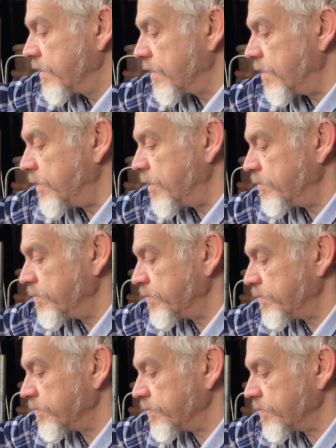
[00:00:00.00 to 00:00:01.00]
come up,
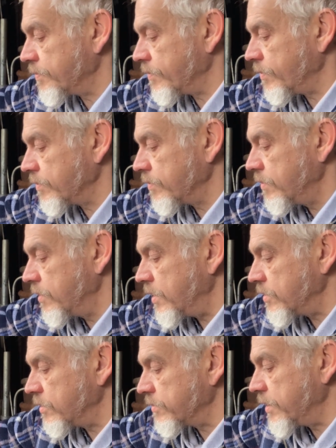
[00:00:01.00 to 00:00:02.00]
but
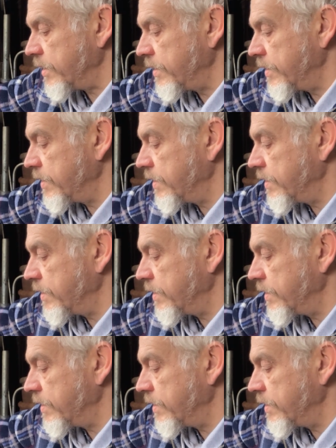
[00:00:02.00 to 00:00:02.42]
that's okay.